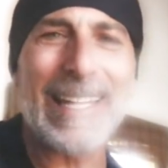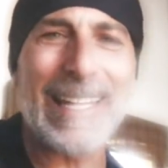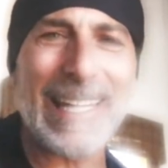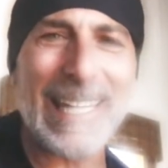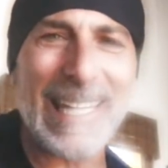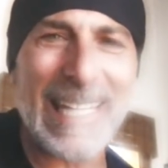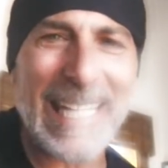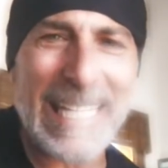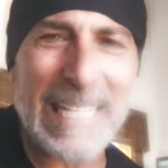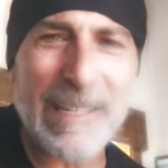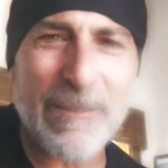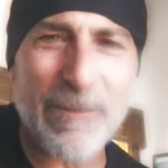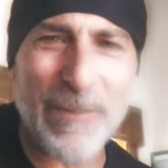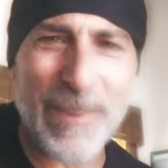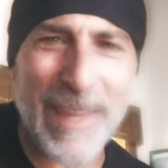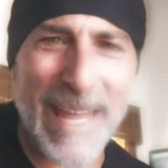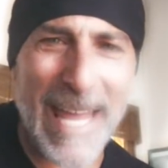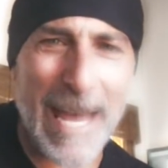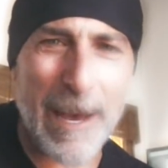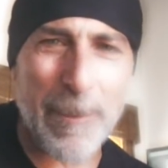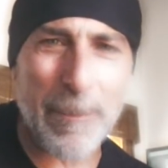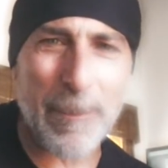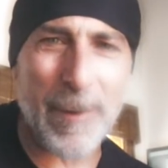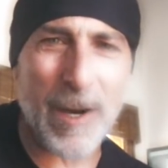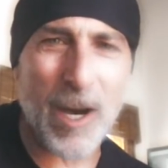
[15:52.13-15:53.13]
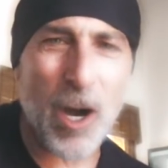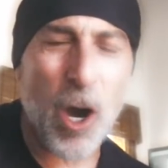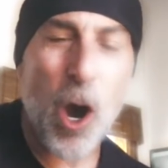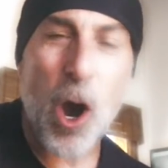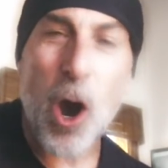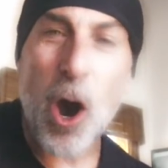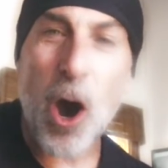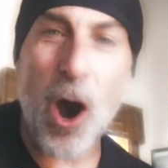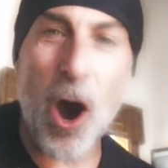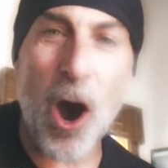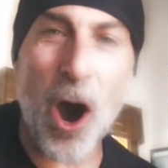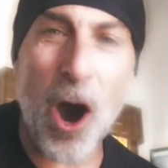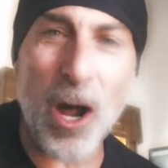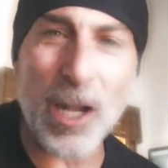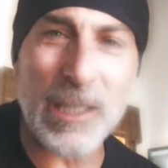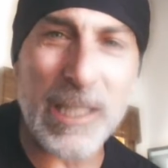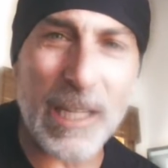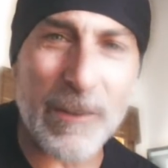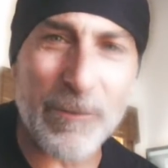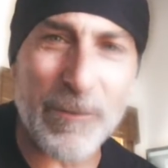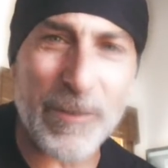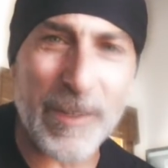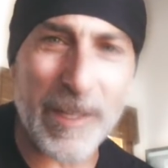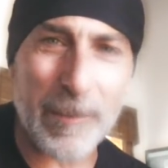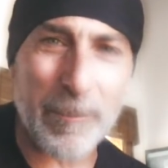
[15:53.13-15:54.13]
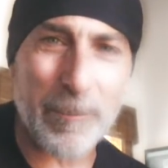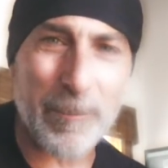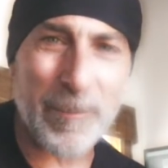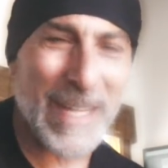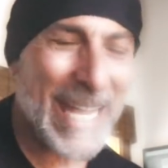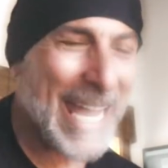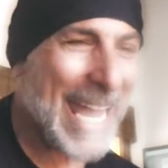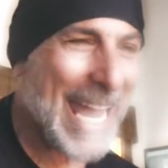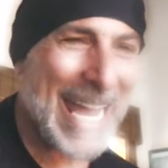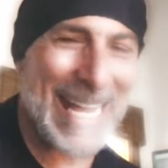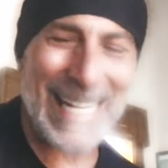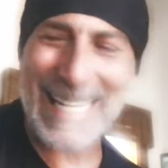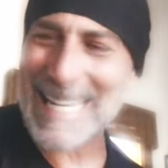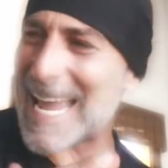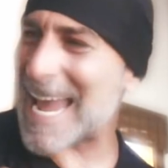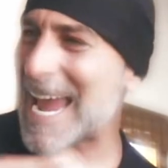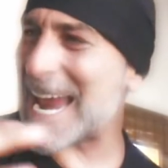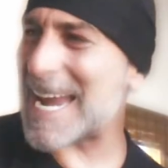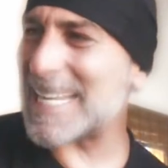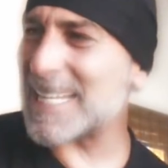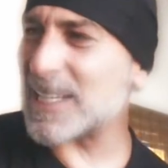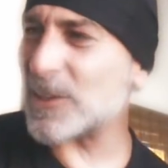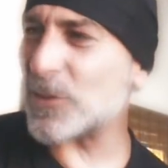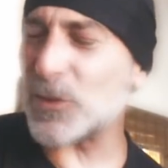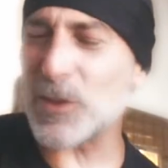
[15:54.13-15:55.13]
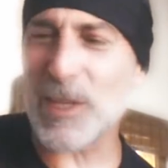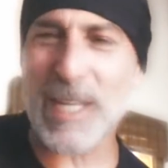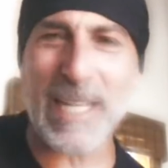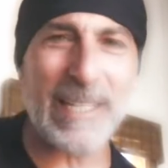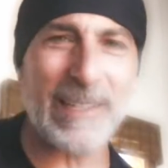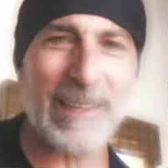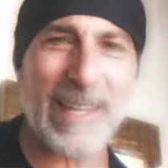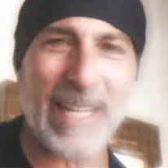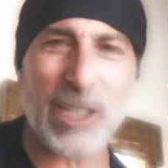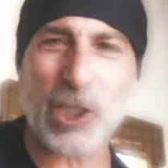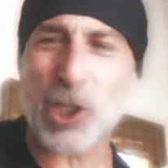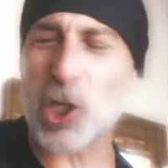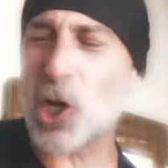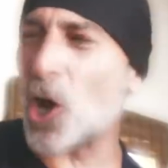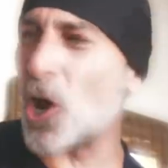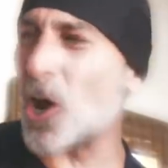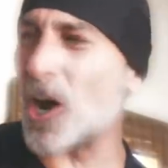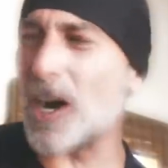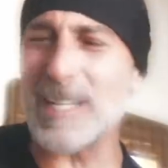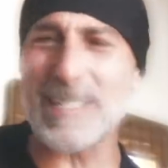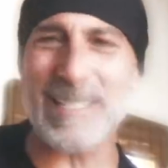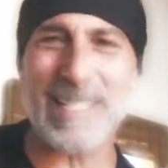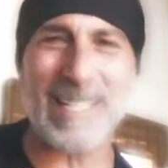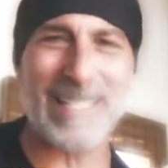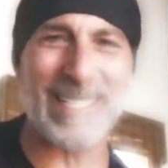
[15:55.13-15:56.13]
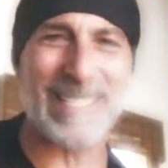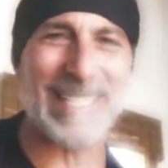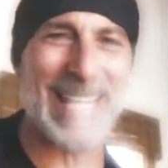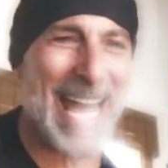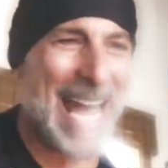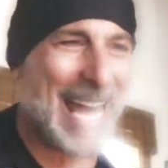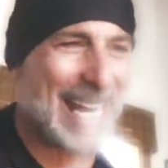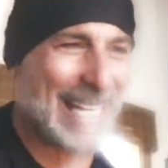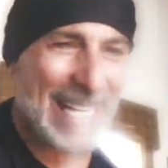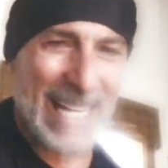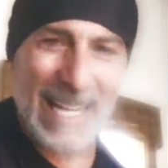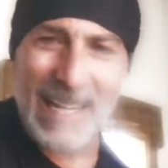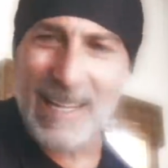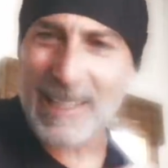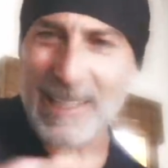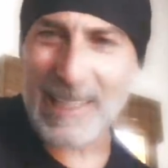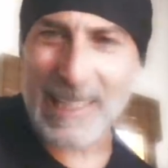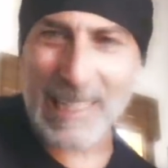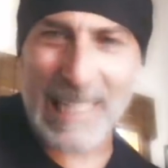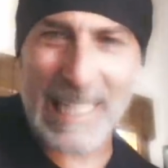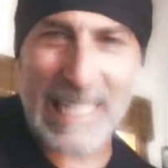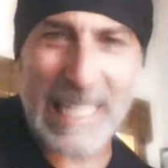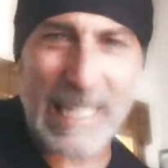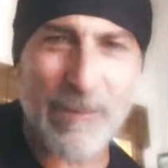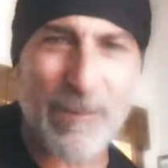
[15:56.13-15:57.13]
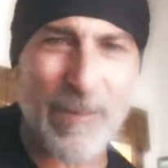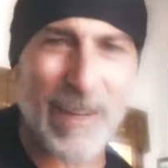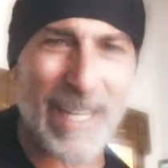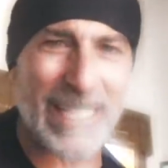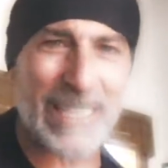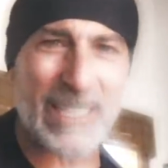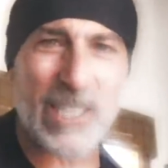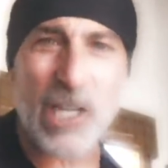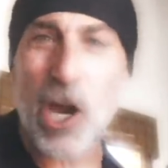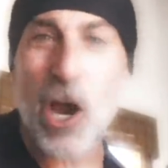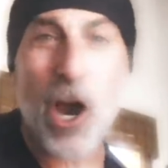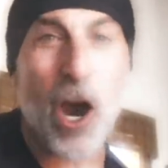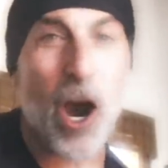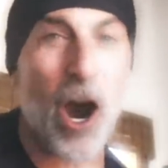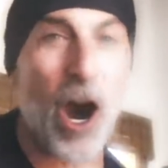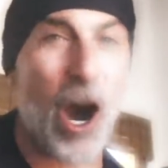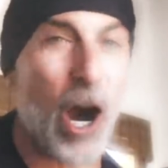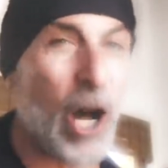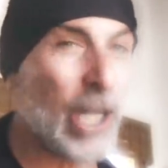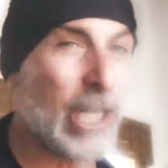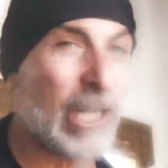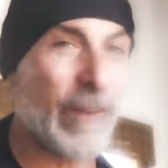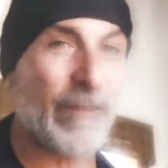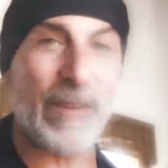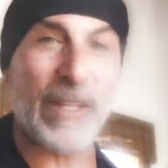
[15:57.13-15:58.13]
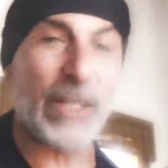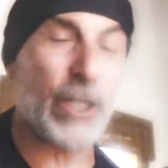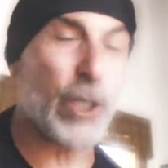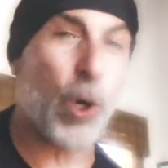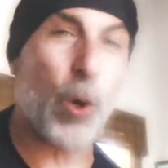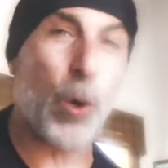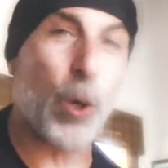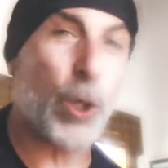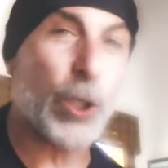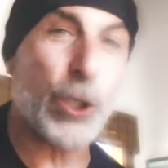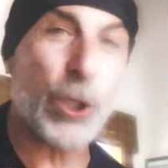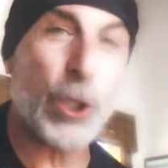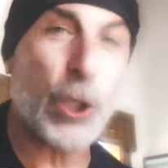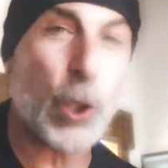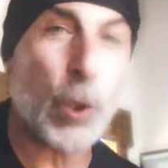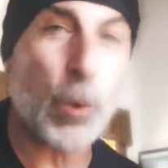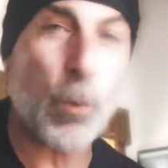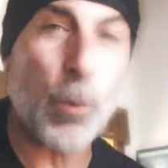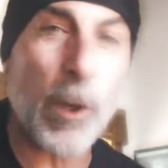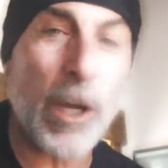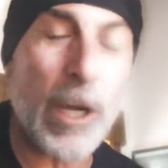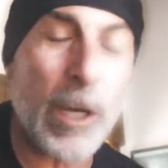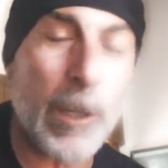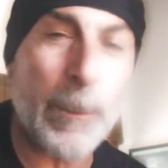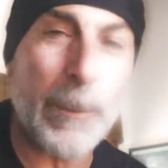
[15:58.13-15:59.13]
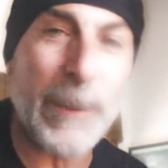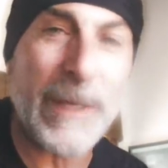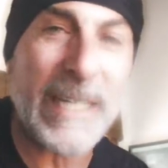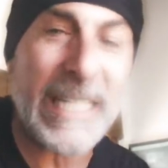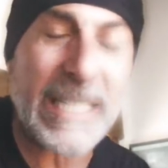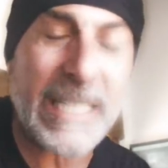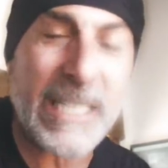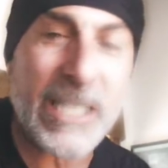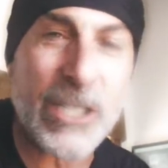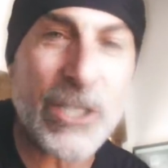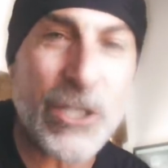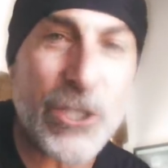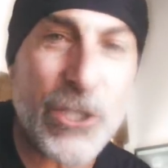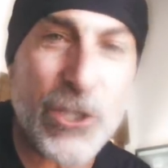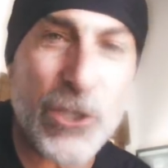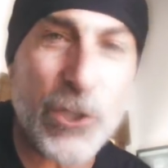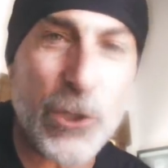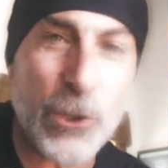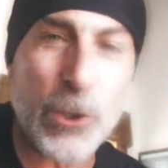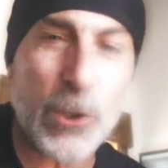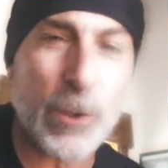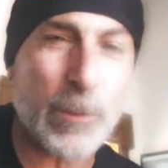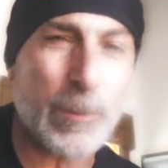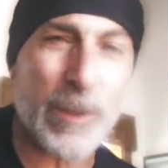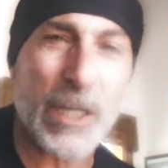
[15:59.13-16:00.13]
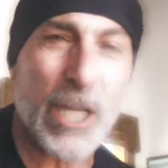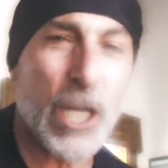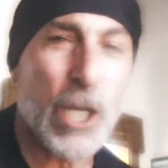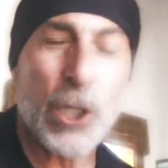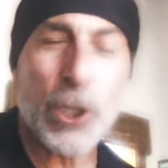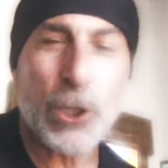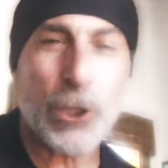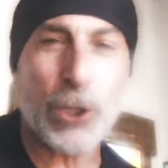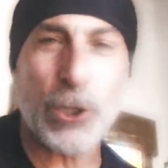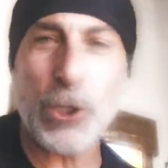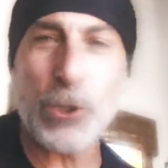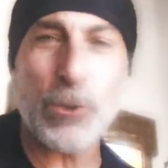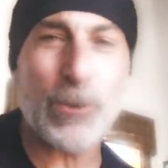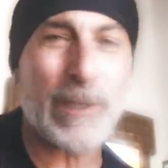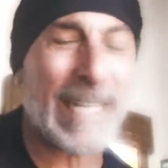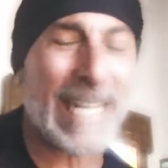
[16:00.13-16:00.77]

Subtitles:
Leave them, all of them. And anything that causes that, leave it. All of it, or you will be consumed. You